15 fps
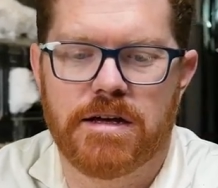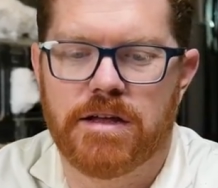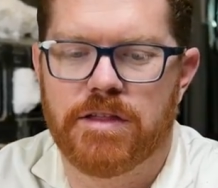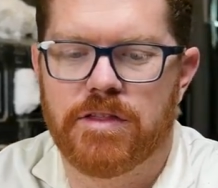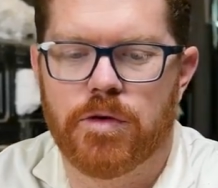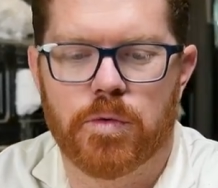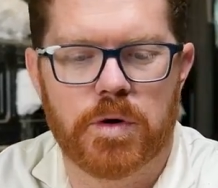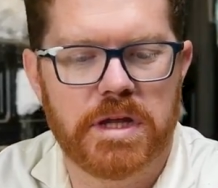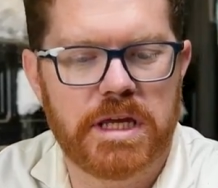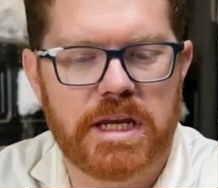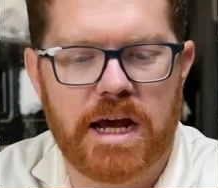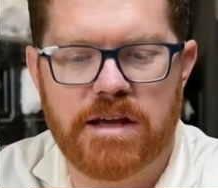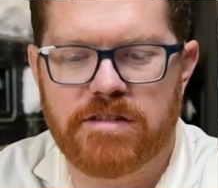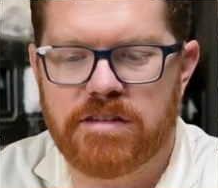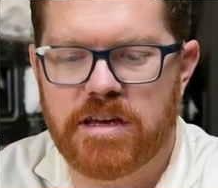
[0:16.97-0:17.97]
They're really
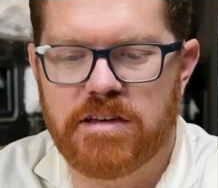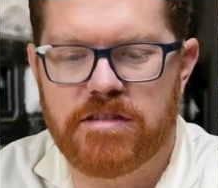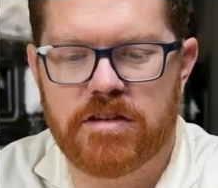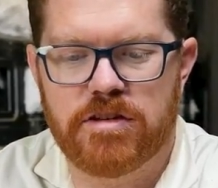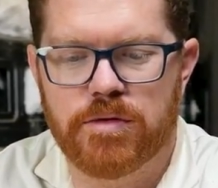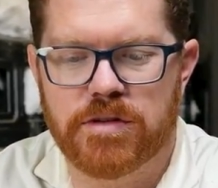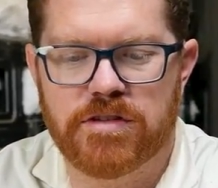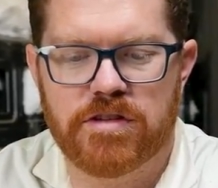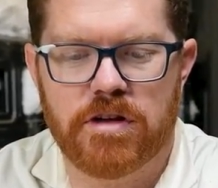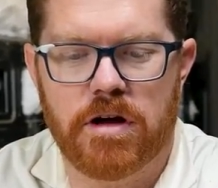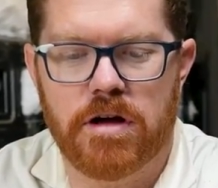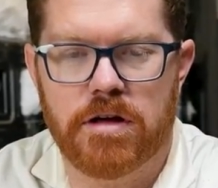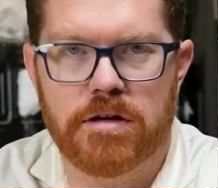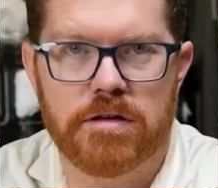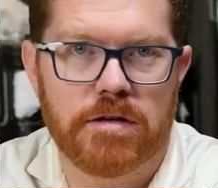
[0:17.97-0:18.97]
nice, easy to
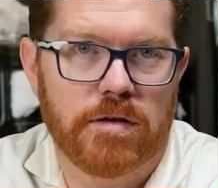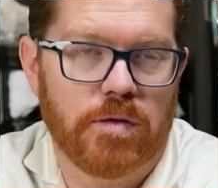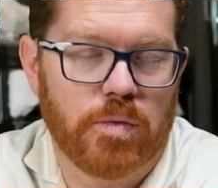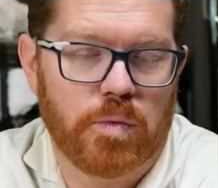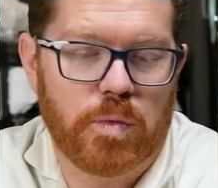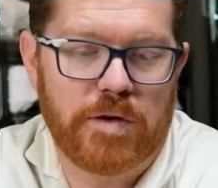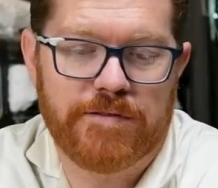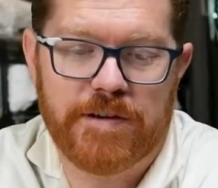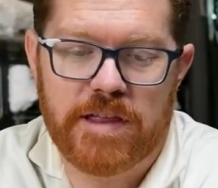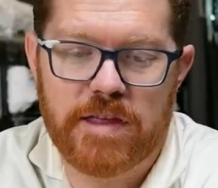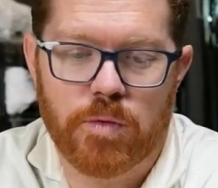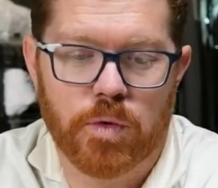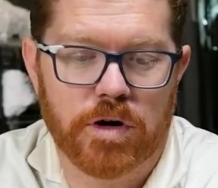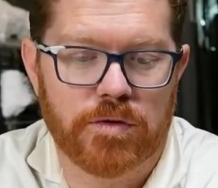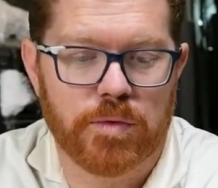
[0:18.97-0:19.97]
install. We find they
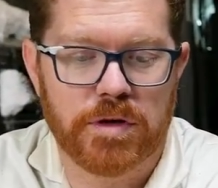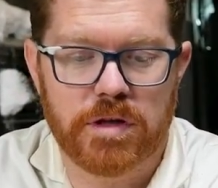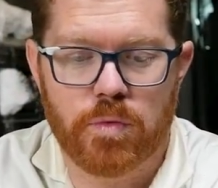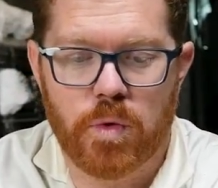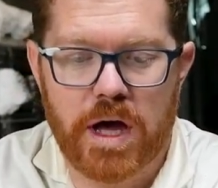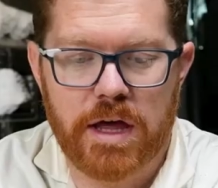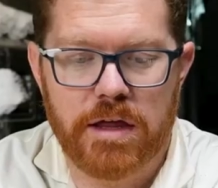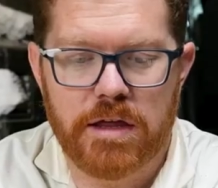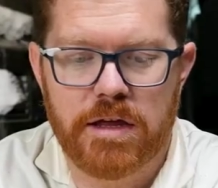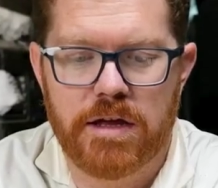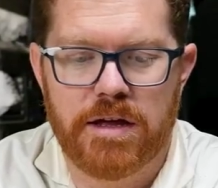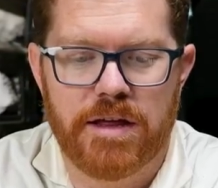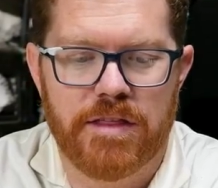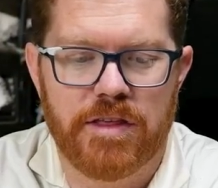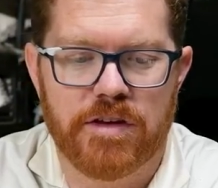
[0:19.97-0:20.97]
work really well.
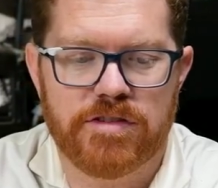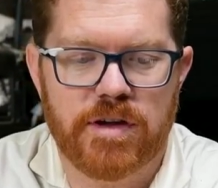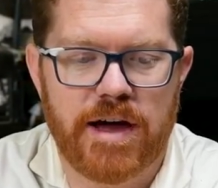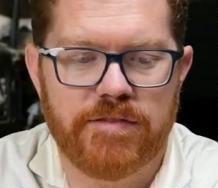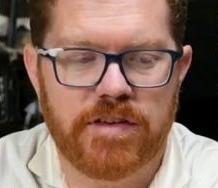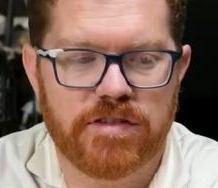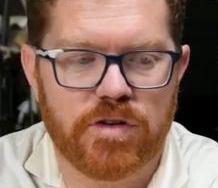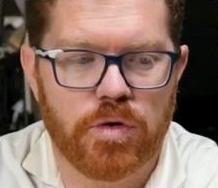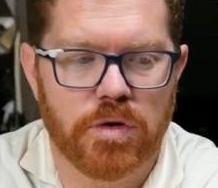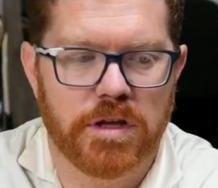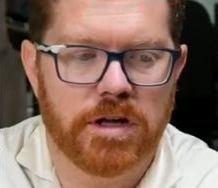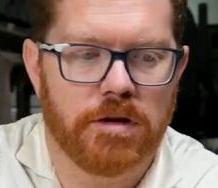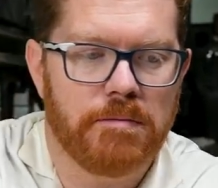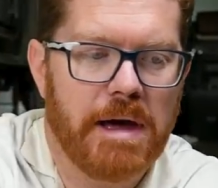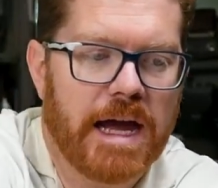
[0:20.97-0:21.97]
They also have these cool
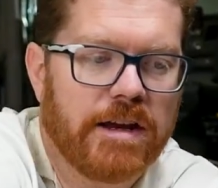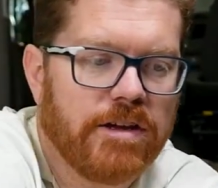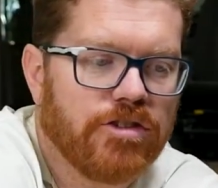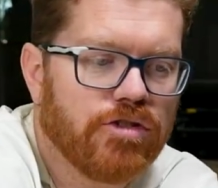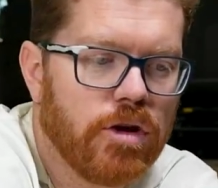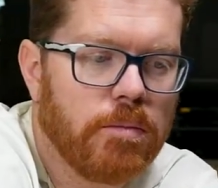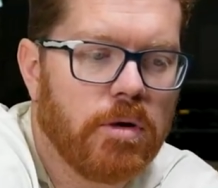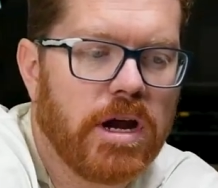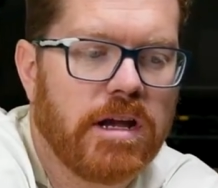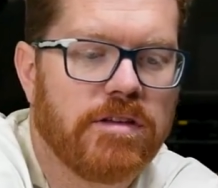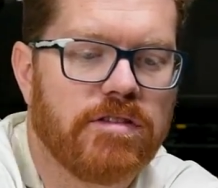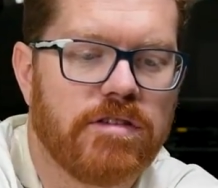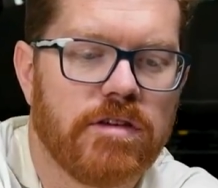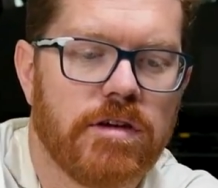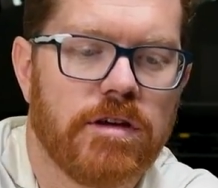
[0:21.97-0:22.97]
little magnet trim rings.